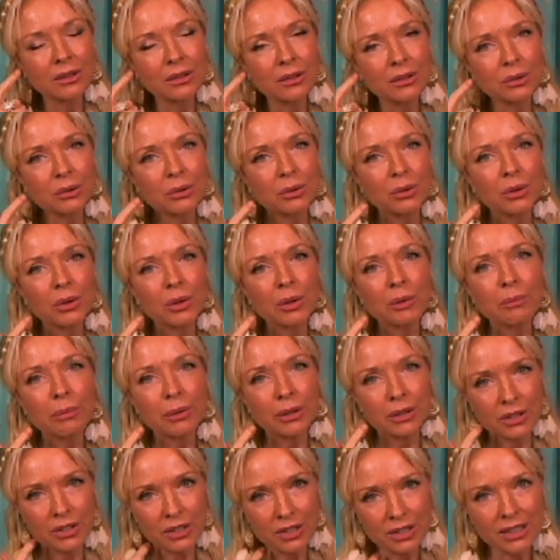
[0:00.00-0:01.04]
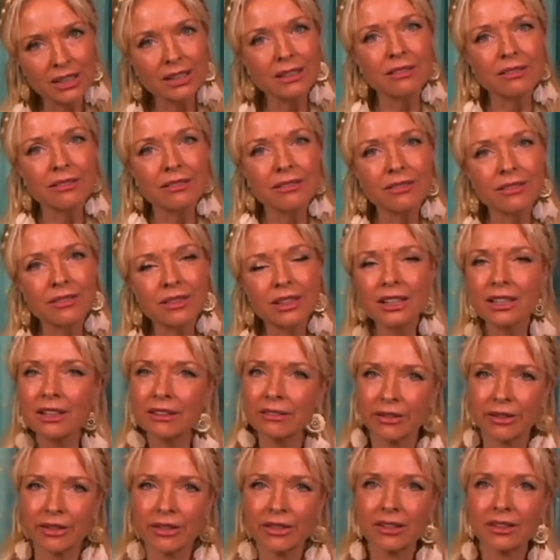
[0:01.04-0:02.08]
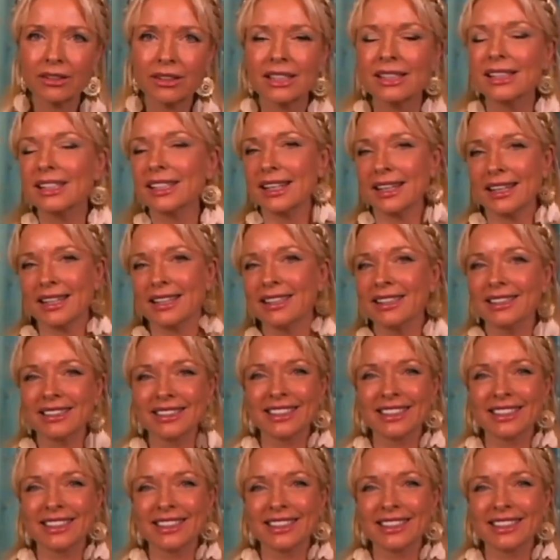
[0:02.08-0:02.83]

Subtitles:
to perceive the giver inside.